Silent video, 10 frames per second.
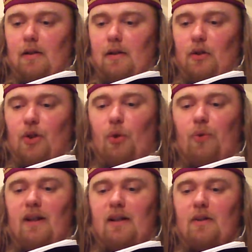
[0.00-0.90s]

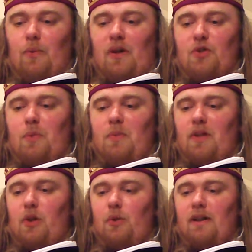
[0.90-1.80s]
Curing a wise woman
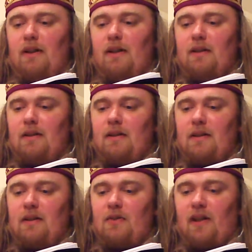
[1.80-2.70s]
curing
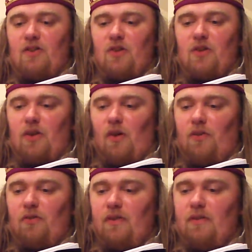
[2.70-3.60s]
a grandson
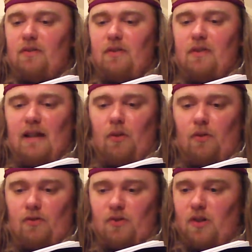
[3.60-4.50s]
of
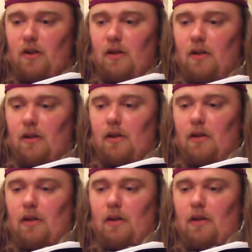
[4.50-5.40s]
ills.
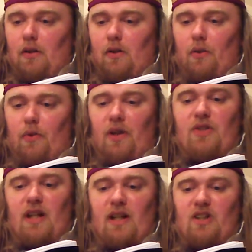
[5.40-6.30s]
Although
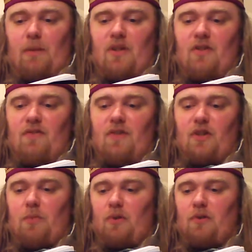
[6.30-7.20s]
she accepted the
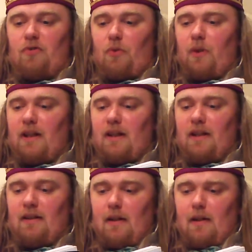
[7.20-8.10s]
first bottle of
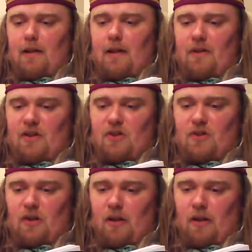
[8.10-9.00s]
quinine, there
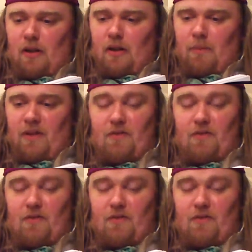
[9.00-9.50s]
is a bit of a